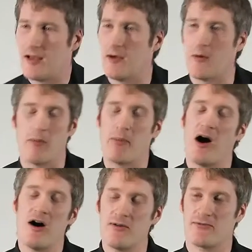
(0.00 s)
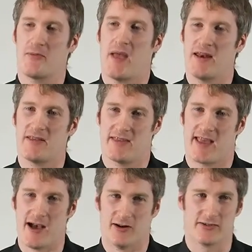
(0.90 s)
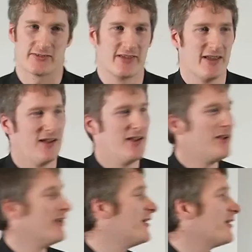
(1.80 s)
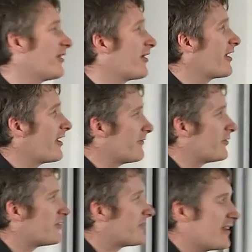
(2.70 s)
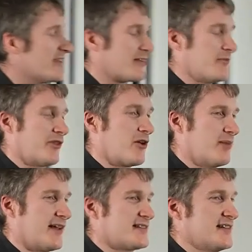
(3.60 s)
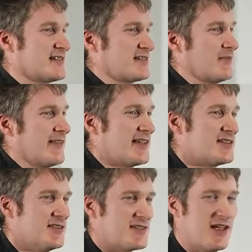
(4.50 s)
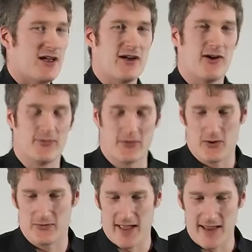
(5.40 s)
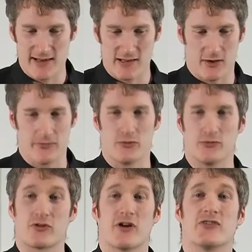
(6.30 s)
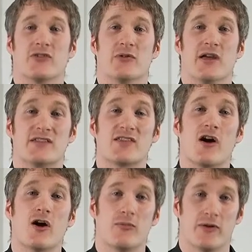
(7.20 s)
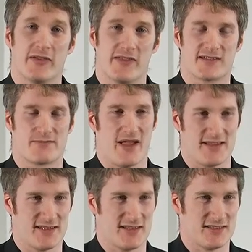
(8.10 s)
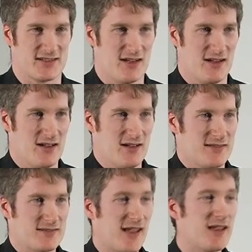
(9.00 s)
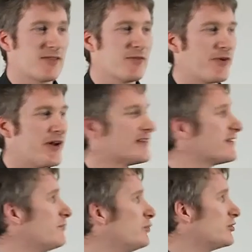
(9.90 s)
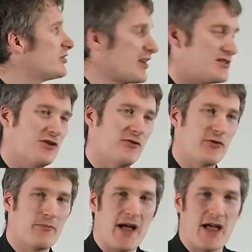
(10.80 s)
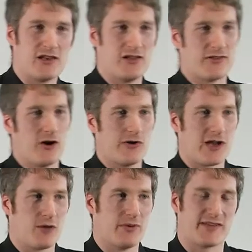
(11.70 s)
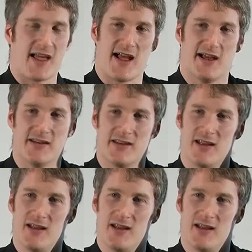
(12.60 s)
A apart from anything else, like if you see some of the complexities and some of the issues here of, of alien life form trying to interpret this message, take the very simple gesture of the man who's holding up his hand.